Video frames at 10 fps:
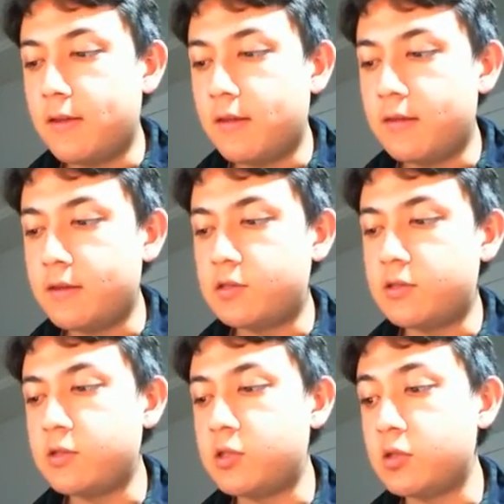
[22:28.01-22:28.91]
this
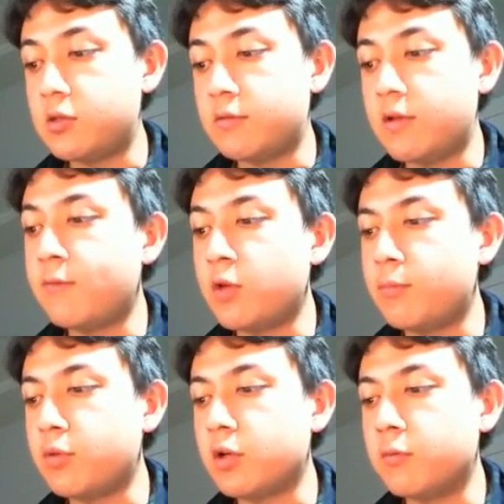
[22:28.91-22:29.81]
is definitely
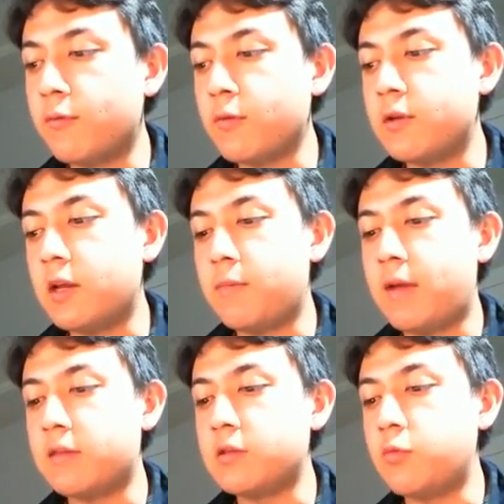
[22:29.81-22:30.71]
applicable for the data path
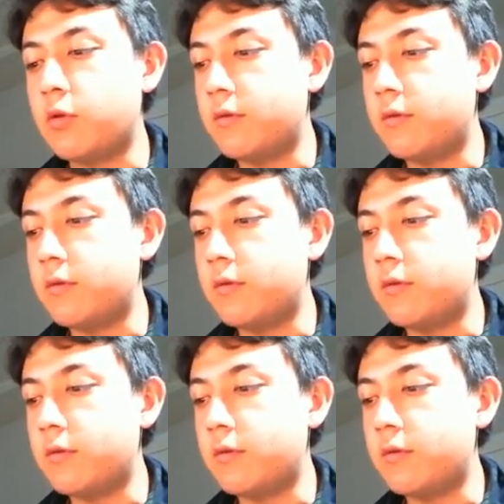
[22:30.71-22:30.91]
as well.